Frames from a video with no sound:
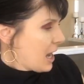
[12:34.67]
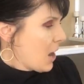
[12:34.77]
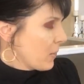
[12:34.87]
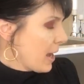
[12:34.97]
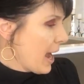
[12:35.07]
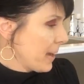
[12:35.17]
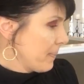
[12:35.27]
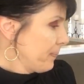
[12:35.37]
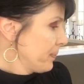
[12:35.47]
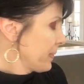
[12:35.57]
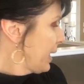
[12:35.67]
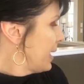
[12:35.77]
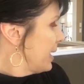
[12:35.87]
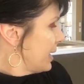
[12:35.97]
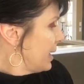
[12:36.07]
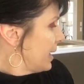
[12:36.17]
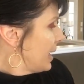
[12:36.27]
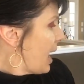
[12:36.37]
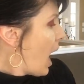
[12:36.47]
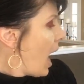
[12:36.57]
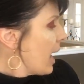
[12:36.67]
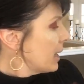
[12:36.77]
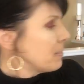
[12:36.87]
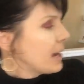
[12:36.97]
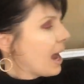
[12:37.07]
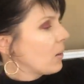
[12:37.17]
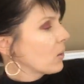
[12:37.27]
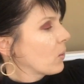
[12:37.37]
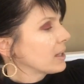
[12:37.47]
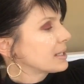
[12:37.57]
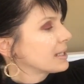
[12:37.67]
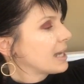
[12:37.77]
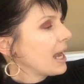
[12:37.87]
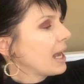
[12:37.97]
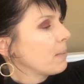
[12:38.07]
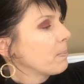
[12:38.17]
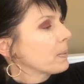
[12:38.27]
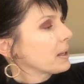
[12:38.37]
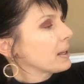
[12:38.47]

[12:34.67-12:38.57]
Okay. I am now going to take